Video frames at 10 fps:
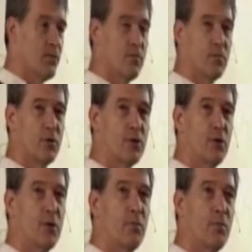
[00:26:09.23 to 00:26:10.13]

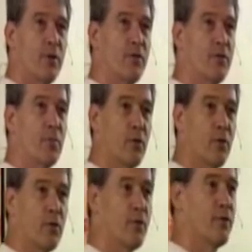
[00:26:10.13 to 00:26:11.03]
certain
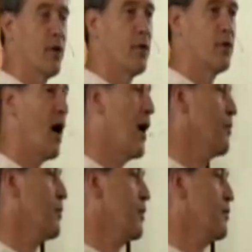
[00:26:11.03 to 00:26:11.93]
principles,
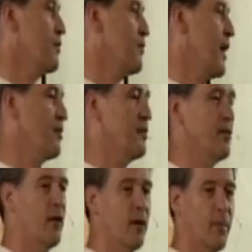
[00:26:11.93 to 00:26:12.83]
timeless,
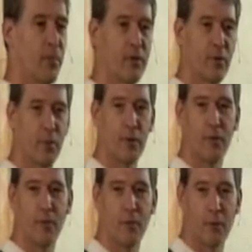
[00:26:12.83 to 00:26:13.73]
necessary
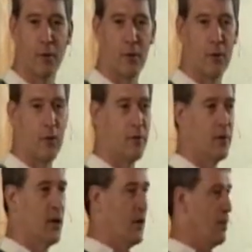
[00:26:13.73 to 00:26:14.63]
principles of the world,
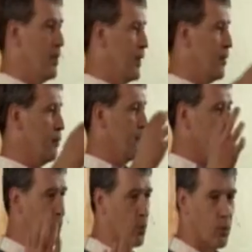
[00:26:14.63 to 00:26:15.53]
Plato's
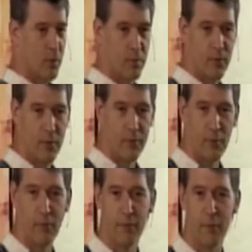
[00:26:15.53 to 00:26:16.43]
forms, if
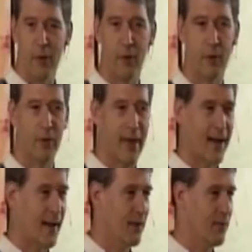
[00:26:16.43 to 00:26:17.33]
you're familiar with
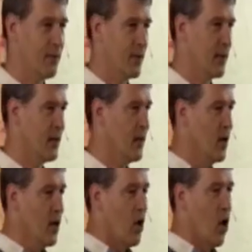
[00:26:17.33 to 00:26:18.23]
that kind of a thing.
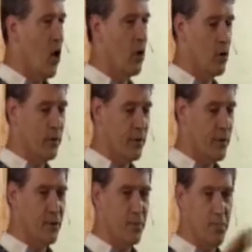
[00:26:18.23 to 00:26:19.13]
All of
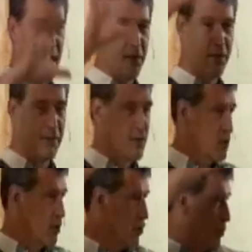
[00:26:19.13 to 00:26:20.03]
these
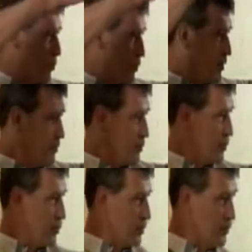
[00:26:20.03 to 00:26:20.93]
metaphysical
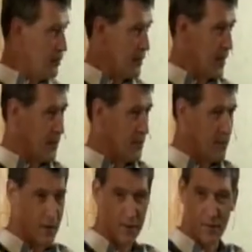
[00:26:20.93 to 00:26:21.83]
principles that
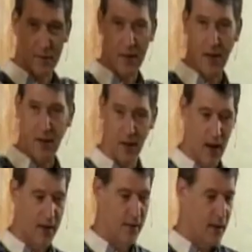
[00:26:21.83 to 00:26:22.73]
exist that are
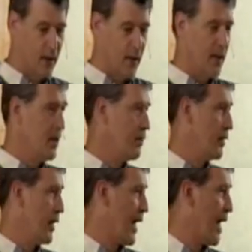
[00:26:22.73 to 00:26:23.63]
not here
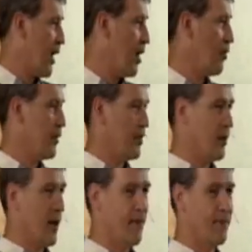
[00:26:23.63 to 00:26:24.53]
and now, that are
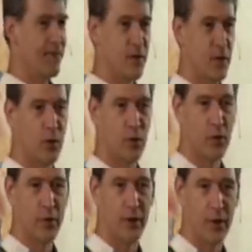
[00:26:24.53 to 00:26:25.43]
not
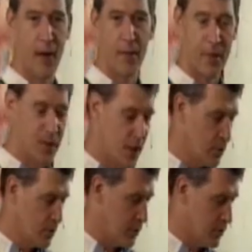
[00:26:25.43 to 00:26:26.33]
physical, that are not
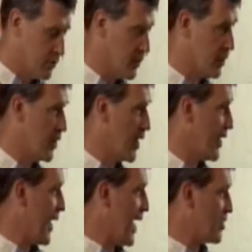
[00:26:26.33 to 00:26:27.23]
material, that are not
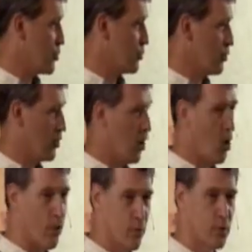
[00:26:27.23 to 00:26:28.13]
natural,
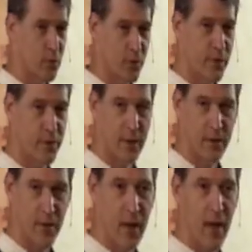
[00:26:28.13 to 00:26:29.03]
all those sorts of
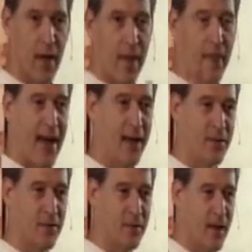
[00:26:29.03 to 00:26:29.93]
things. That is
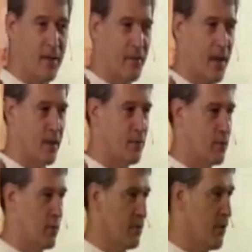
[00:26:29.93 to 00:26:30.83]
stuff that is
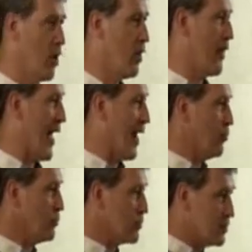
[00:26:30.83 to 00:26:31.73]
sort of on the
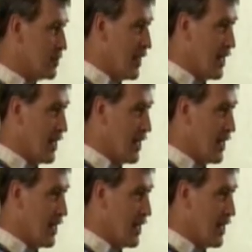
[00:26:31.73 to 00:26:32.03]
outs.